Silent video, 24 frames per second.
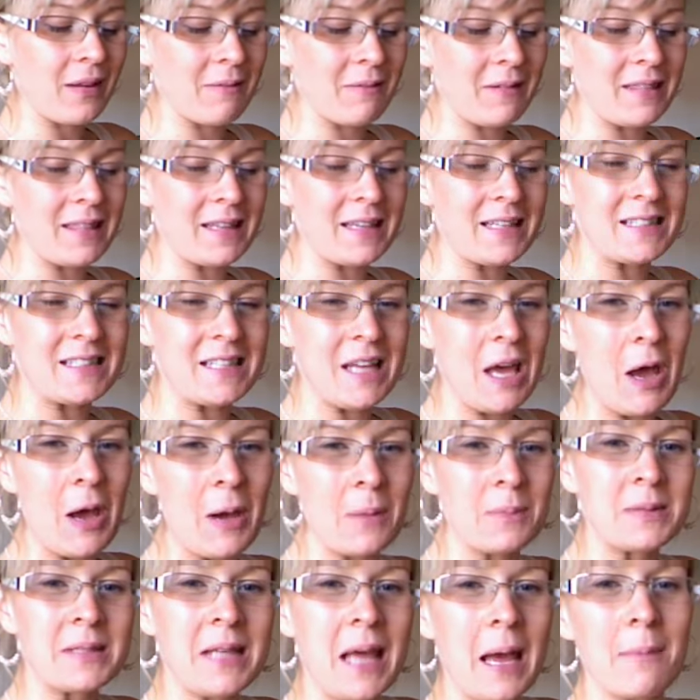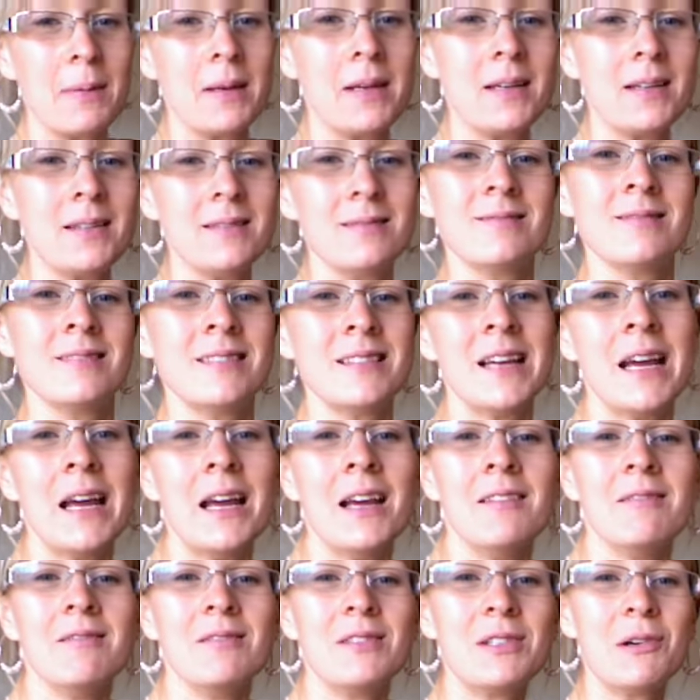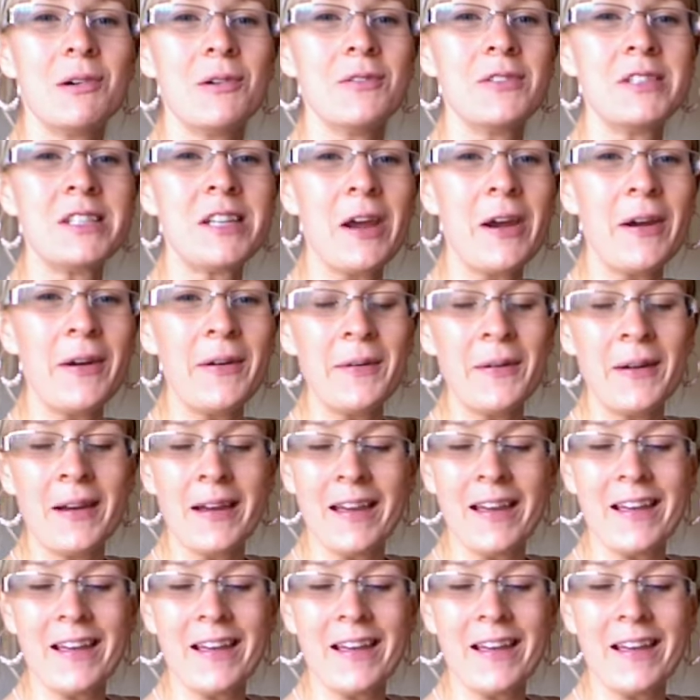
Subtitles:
with his herbs cabinet sort of show.